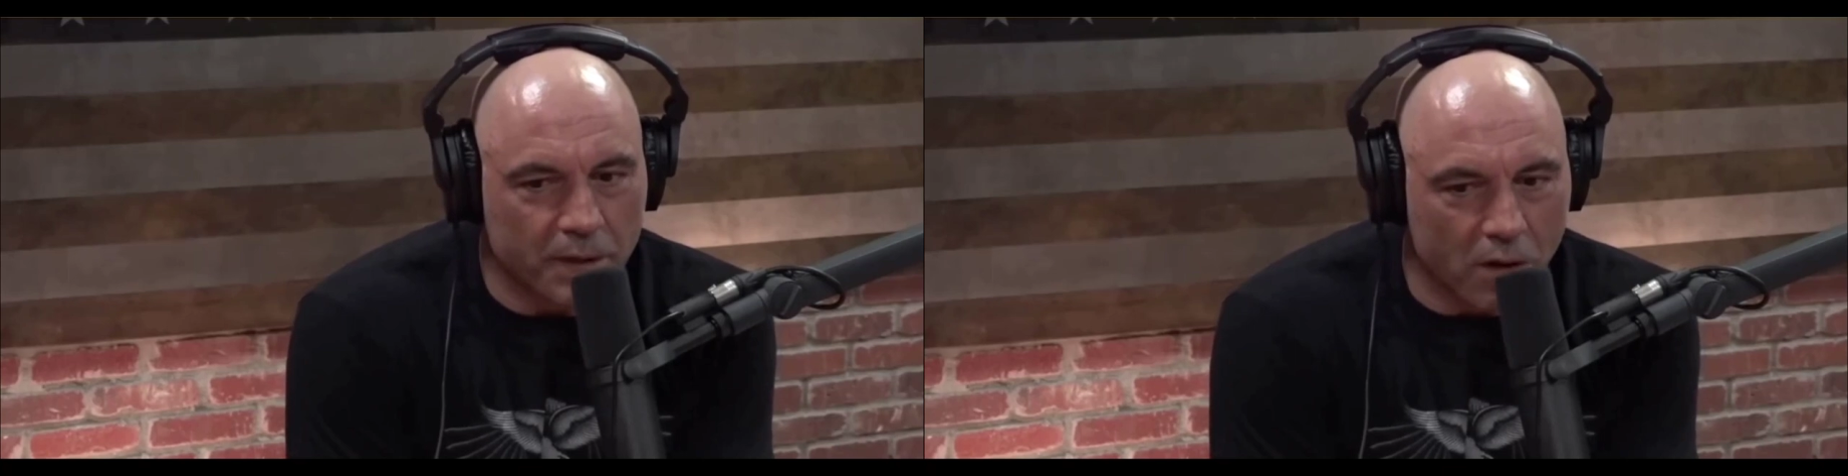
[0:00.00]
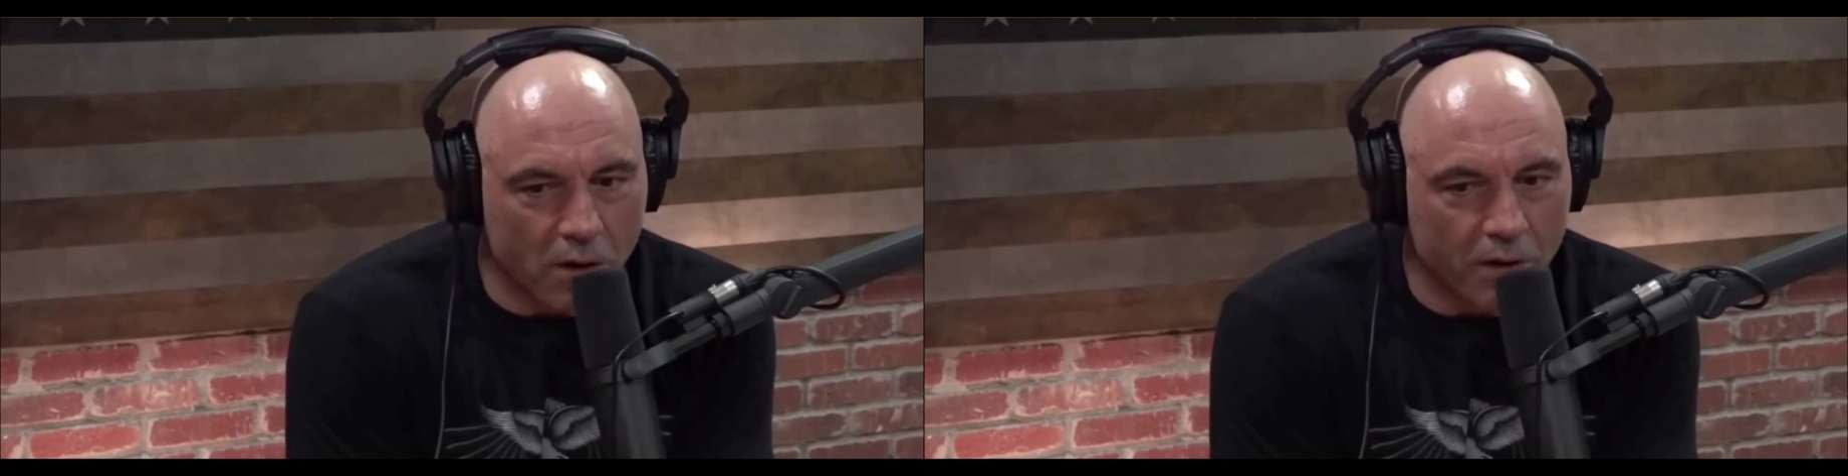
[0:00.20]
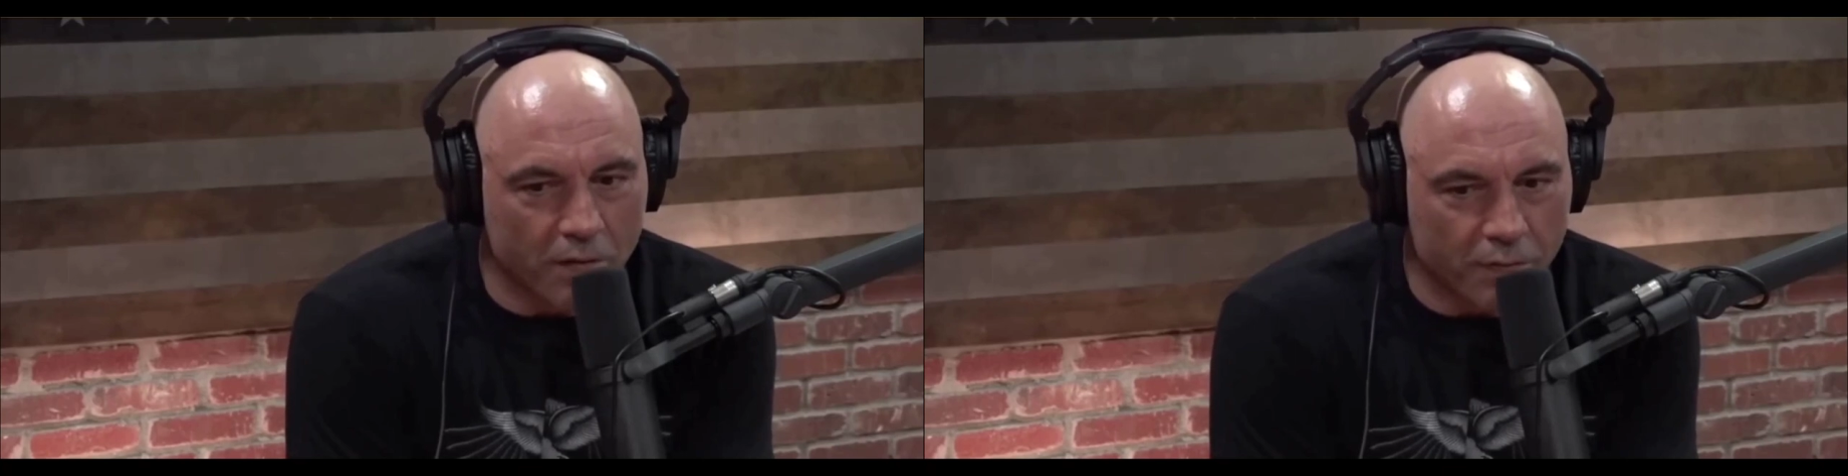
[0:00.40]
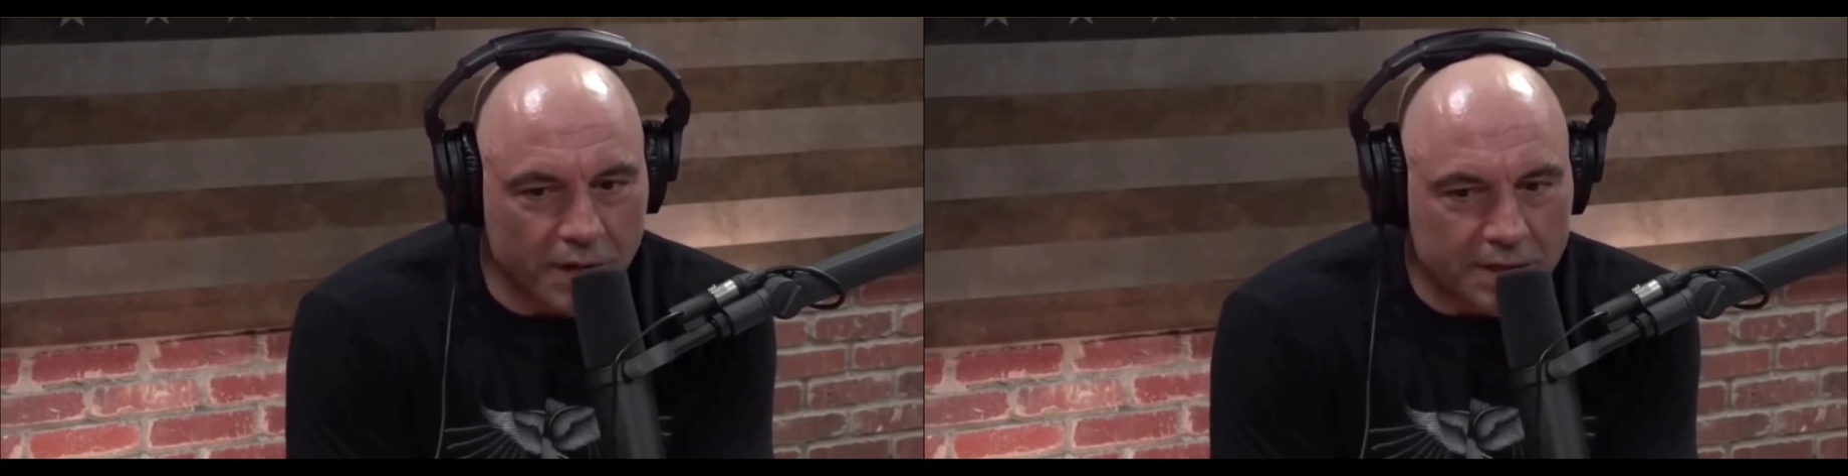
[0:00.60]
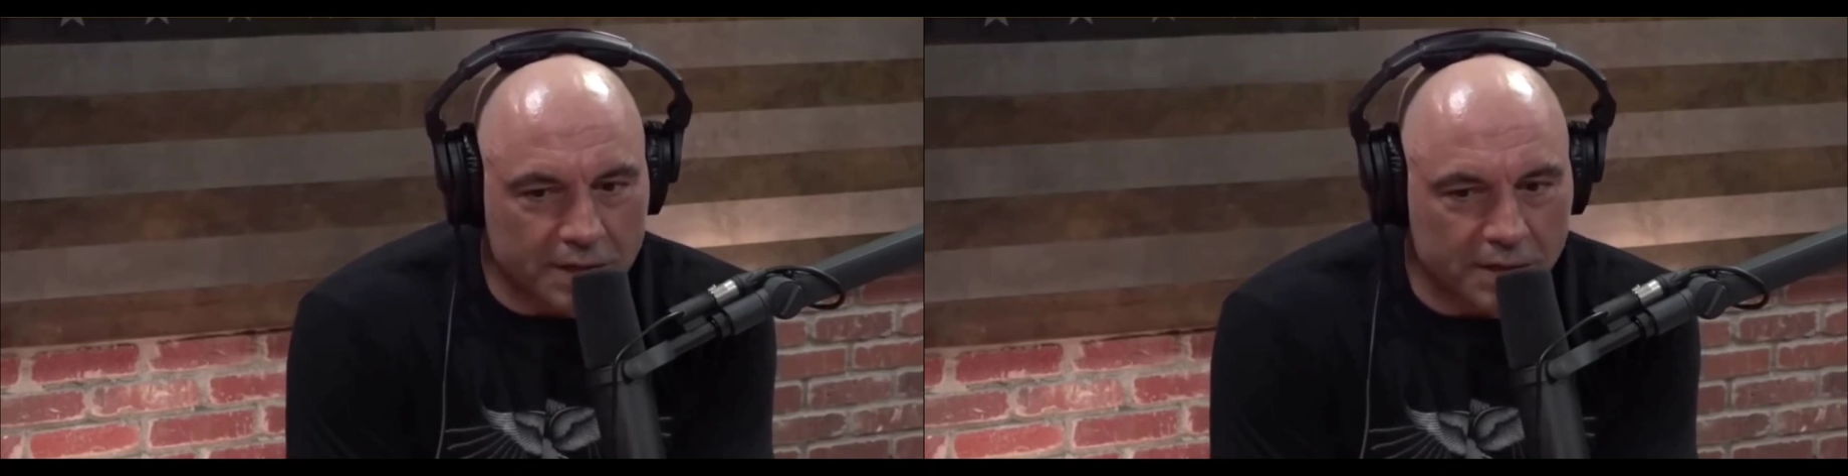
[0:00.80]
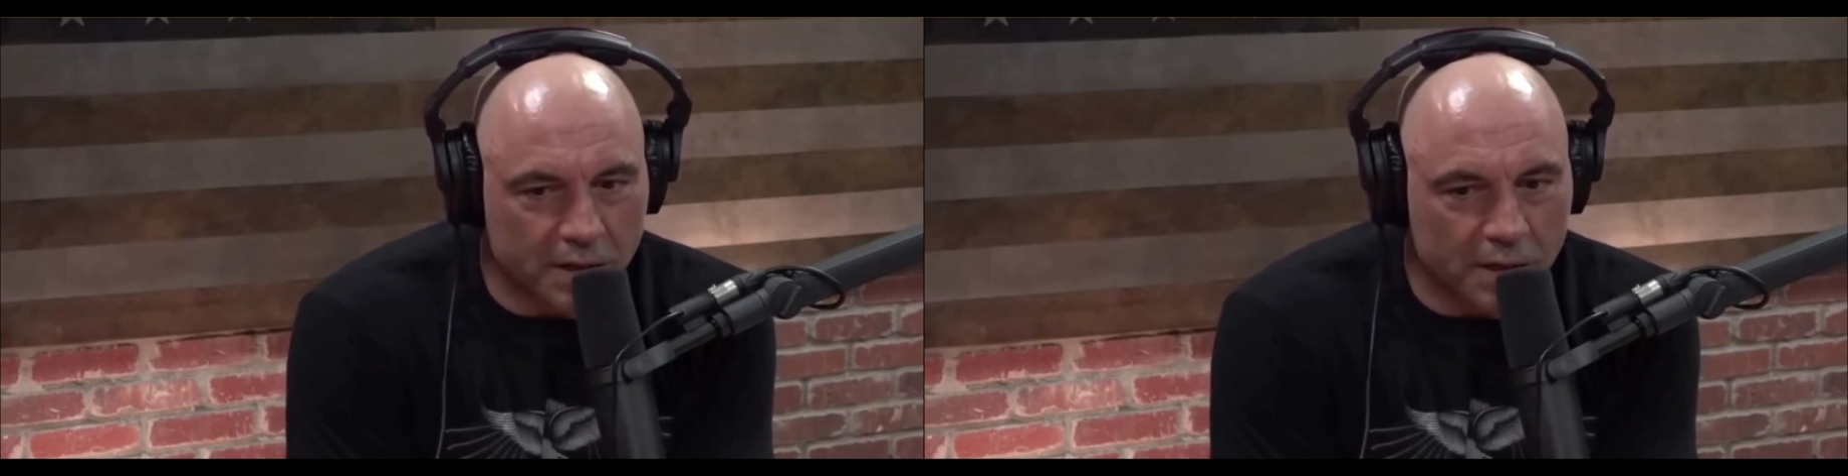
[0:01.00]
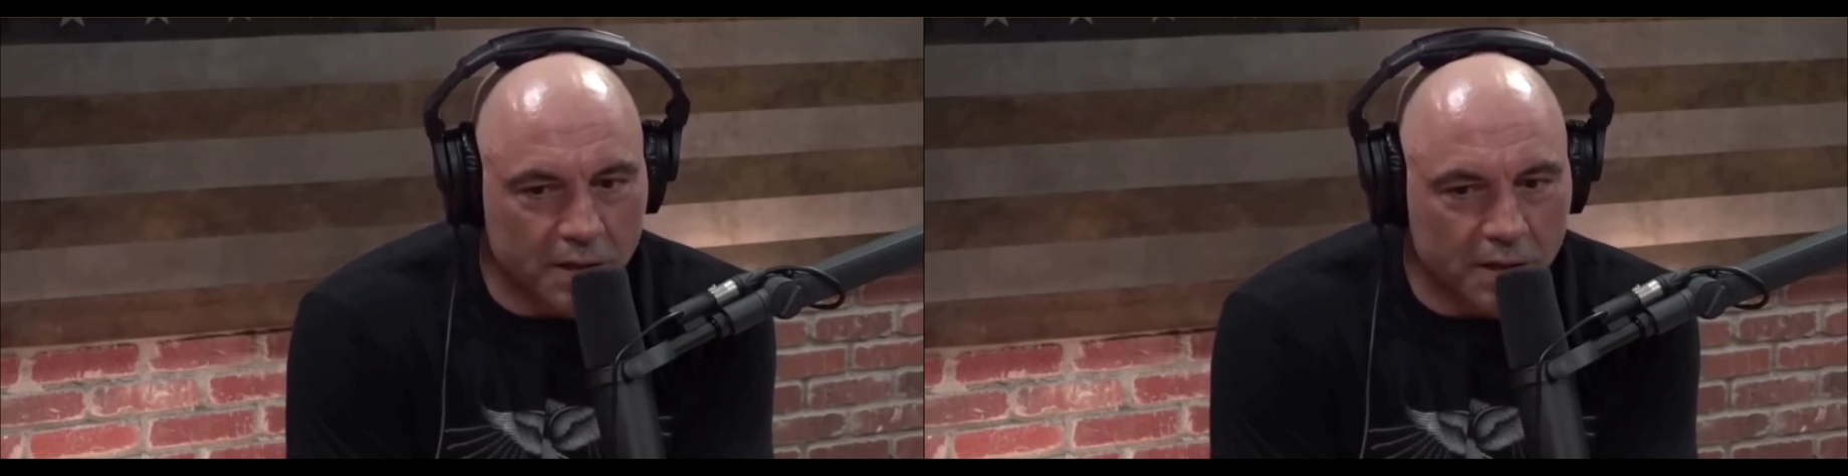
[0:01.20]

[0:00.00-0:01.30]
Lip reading: that are at risk